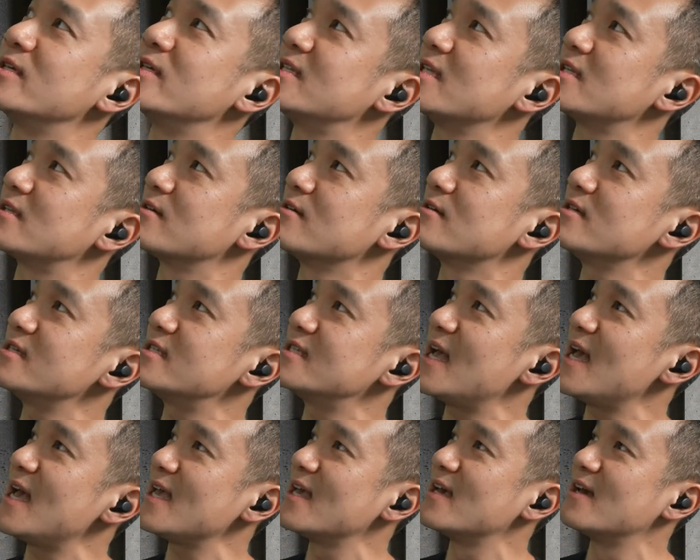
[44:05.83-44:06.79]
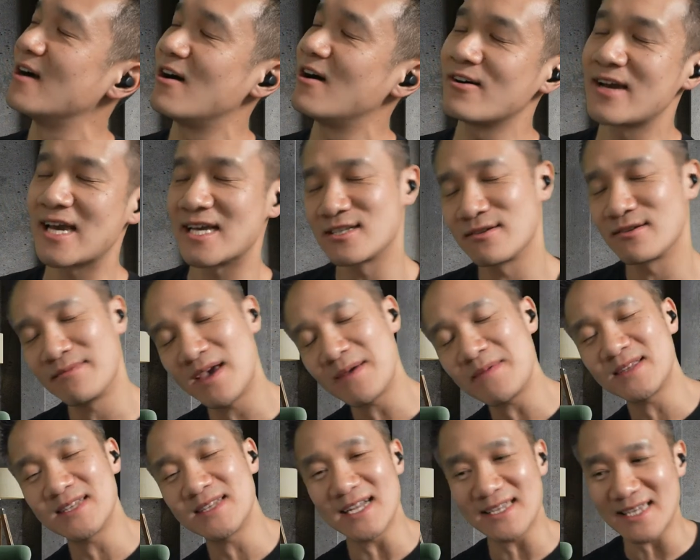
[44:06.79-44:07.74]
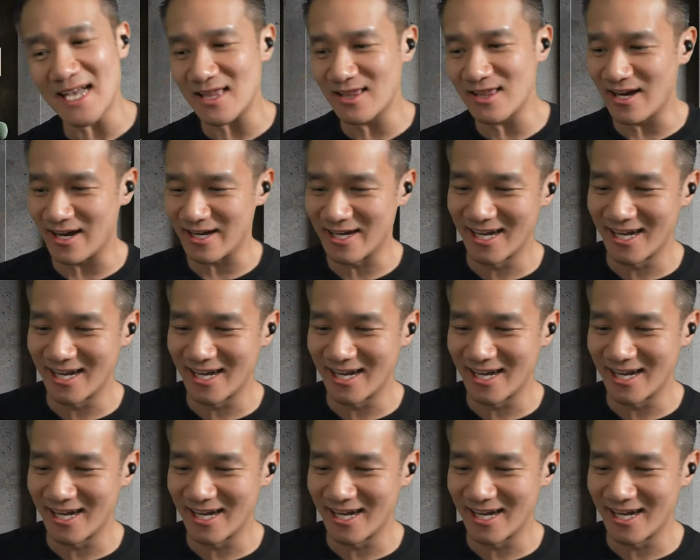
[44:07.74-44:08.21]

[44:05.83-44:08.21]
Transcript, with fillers: was it Thursday? Okay, so maybe not that long.